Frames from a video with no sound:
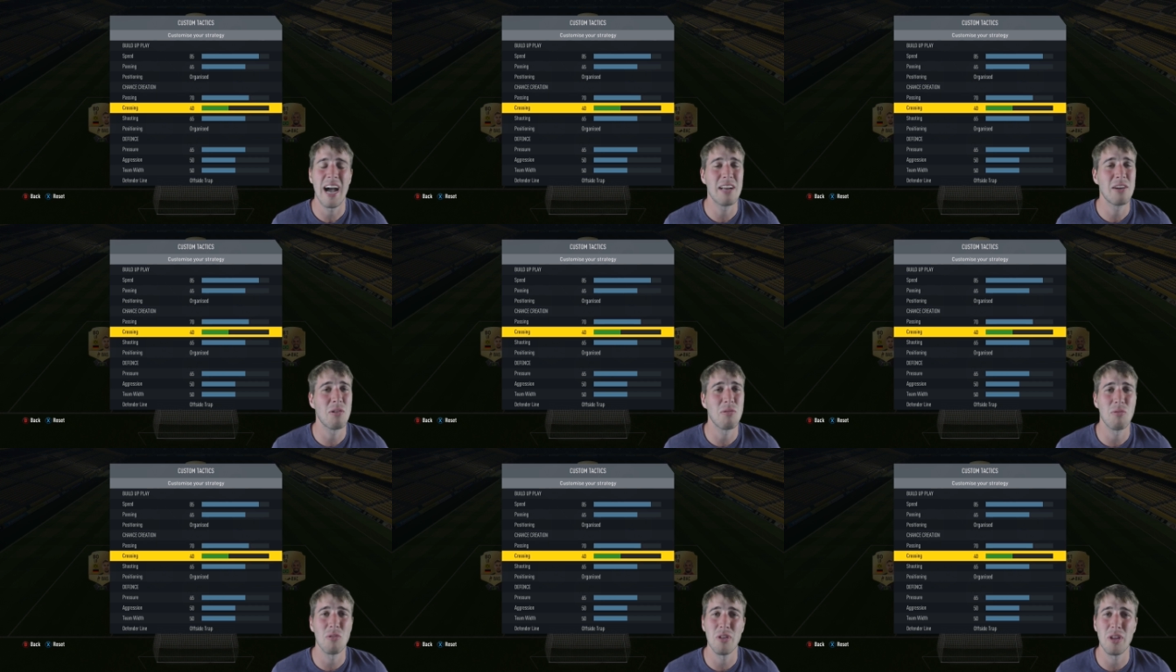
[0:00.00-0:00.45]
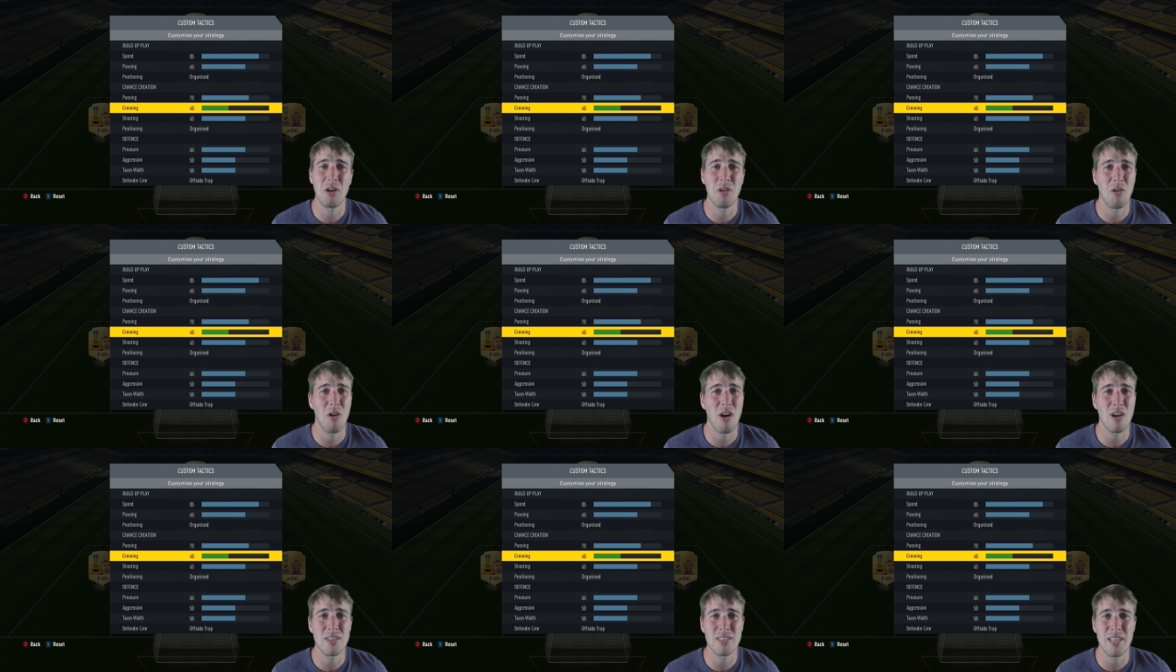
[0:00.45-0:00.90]
I don't
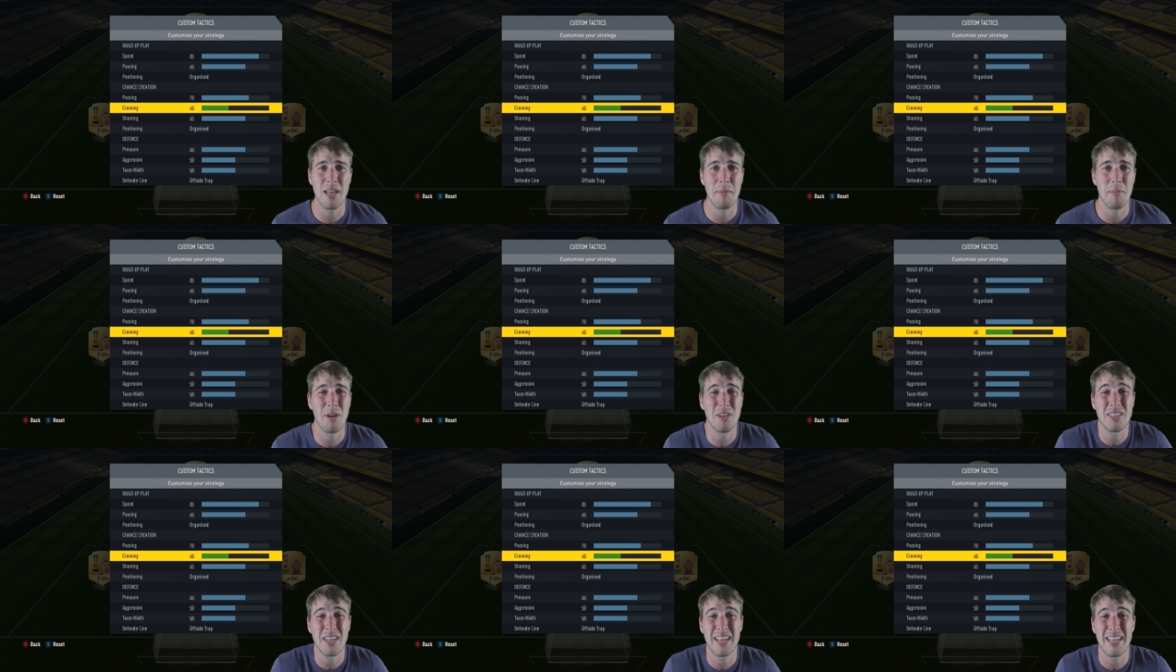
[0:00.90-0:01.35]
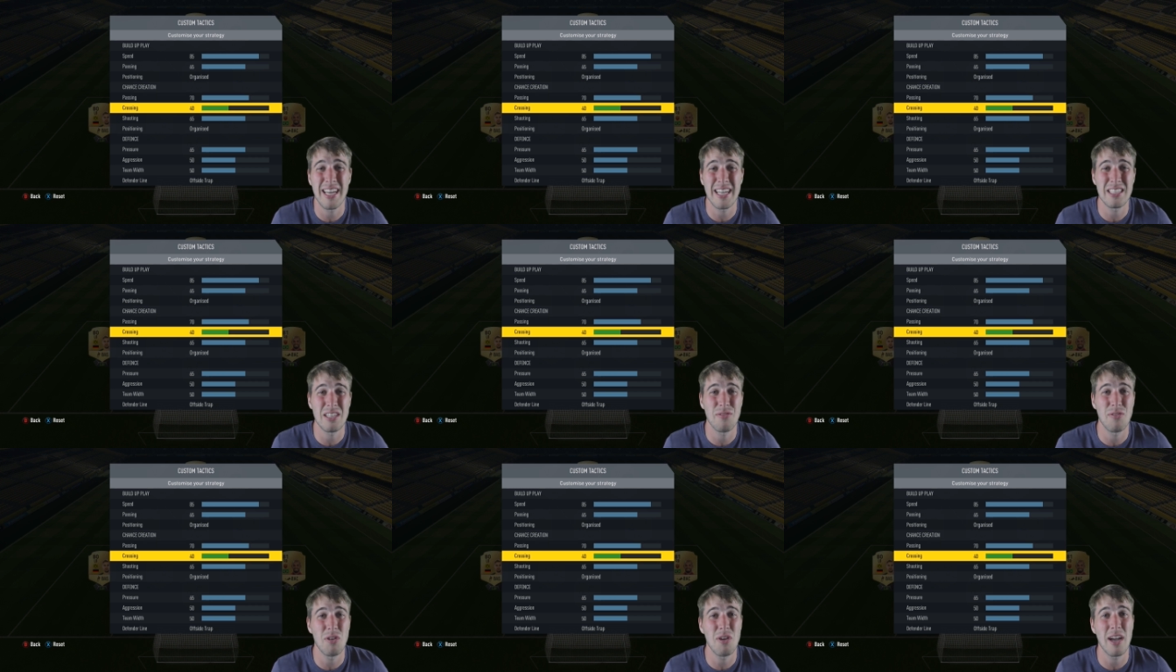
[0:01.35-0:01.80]
really cross that much. I
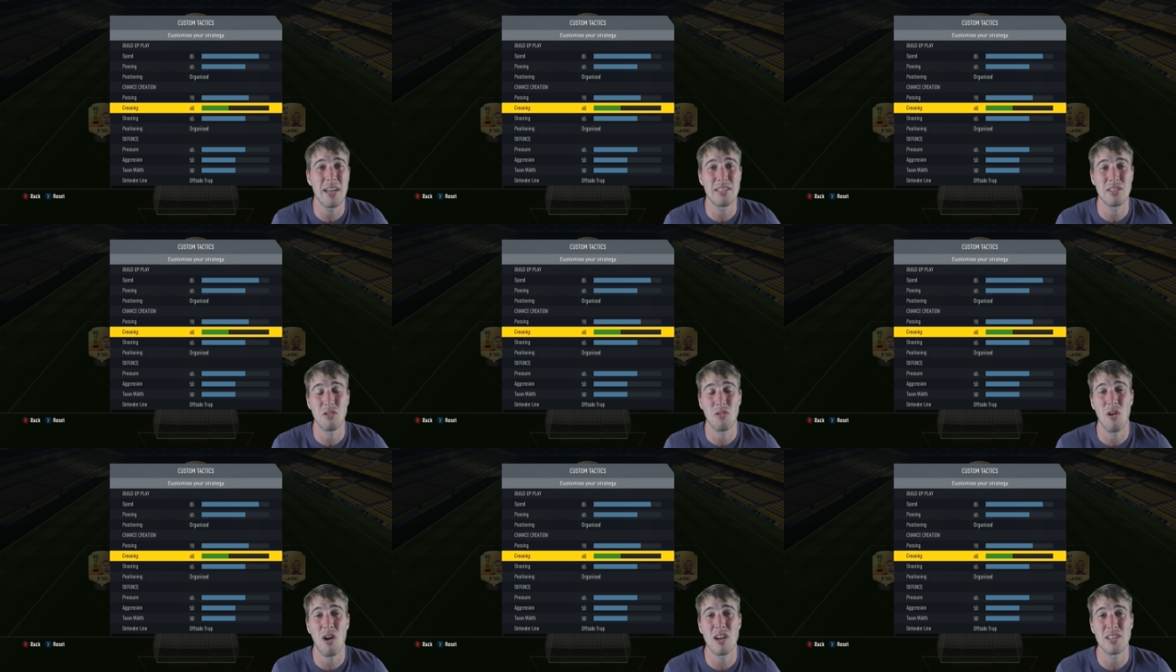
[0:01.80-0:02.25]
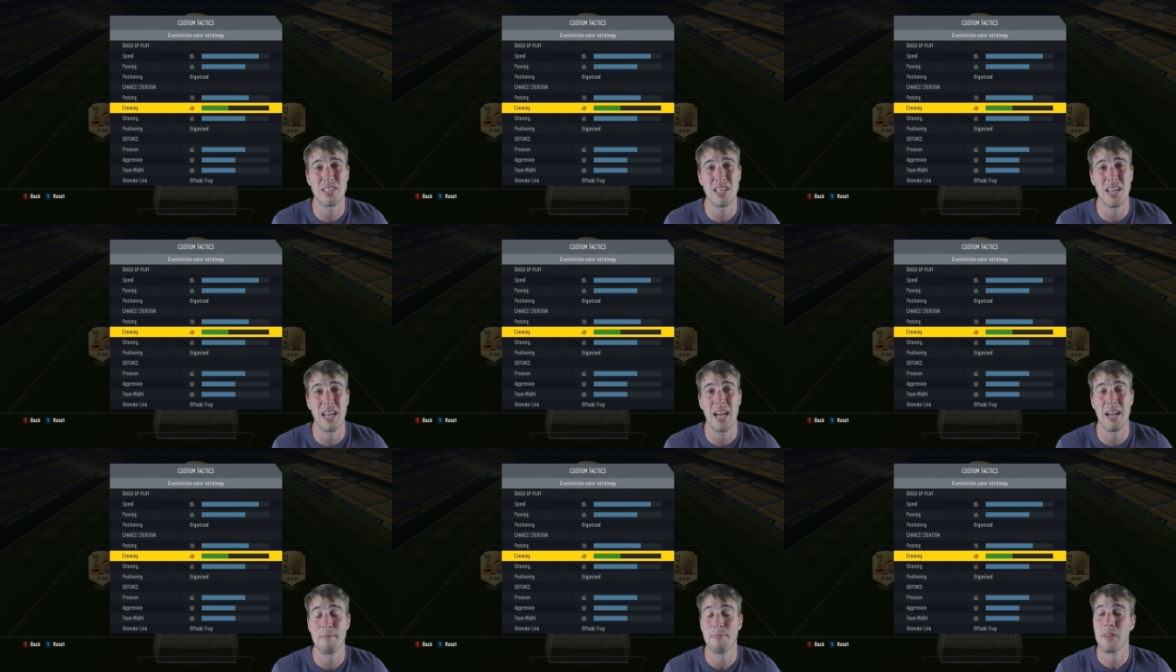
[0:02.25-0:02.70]
guess if you guys
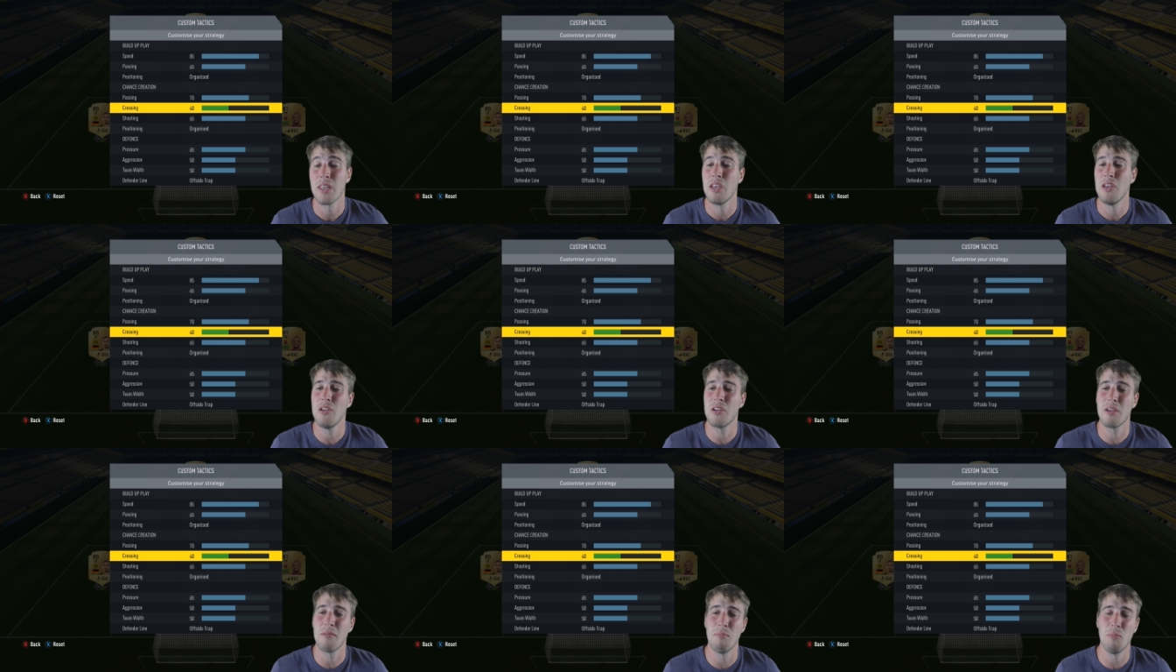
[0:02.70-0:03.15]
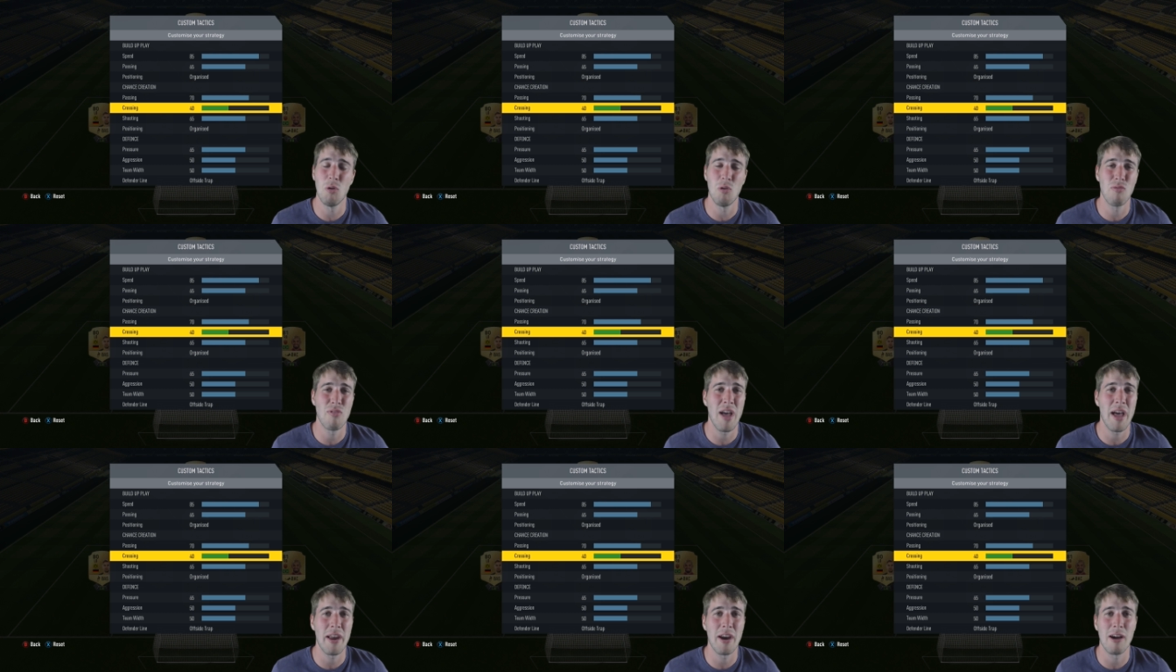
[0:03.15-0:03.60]
cross a lot, you can
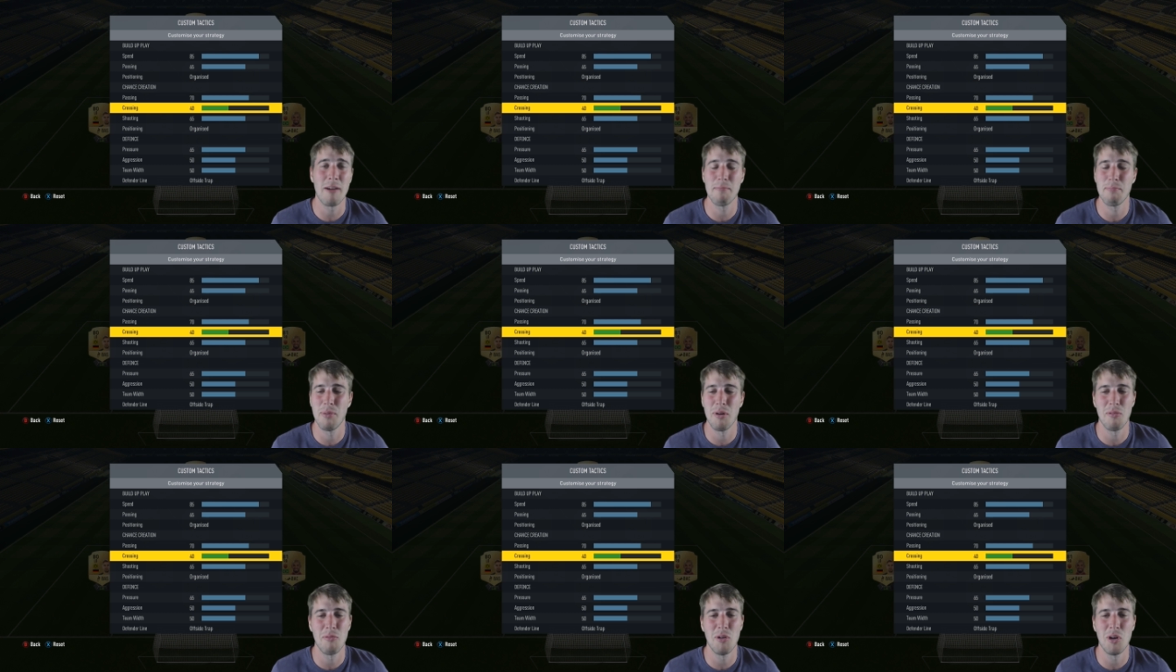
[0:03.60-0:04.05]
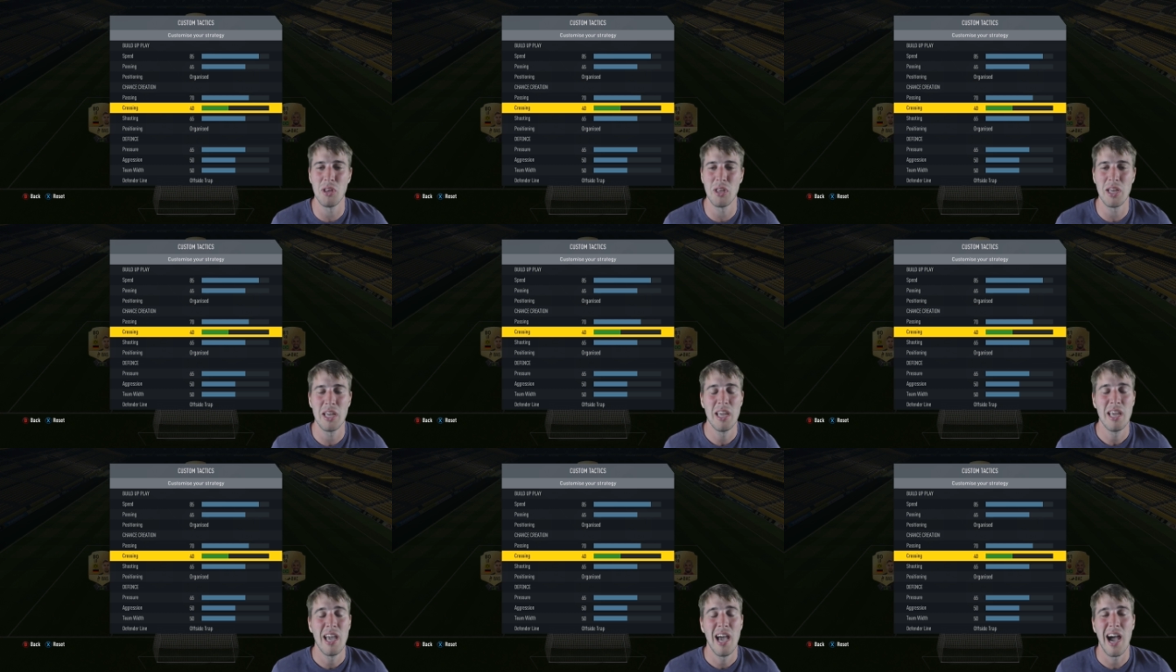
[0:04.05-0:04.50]
move that up, but
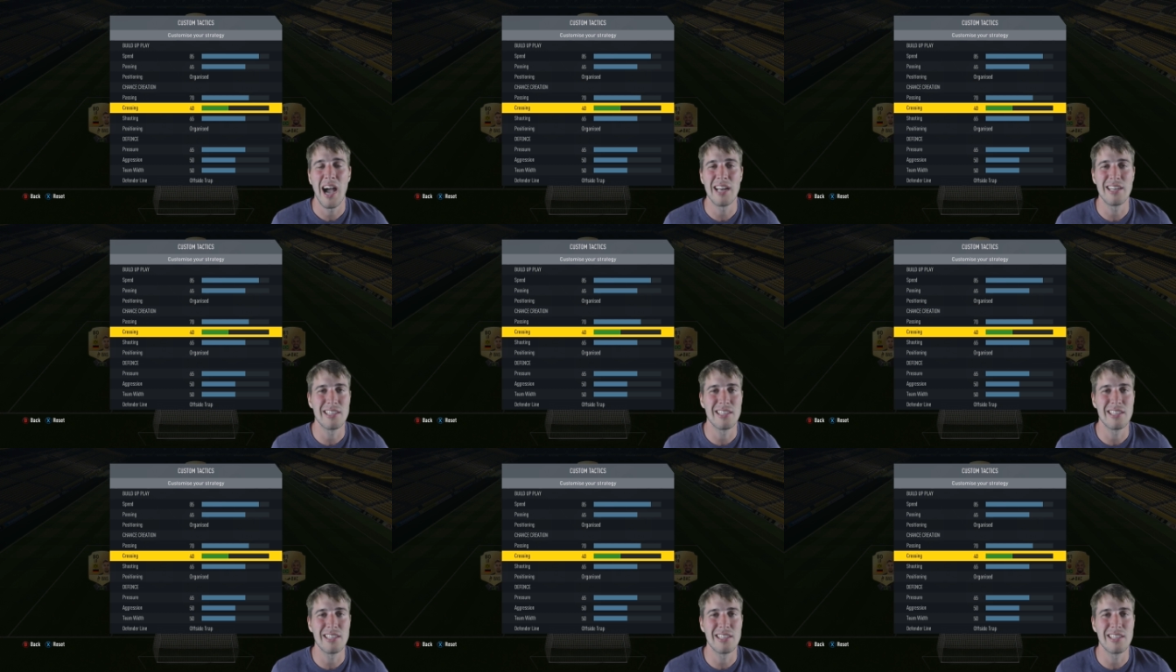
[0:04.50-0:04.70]
really,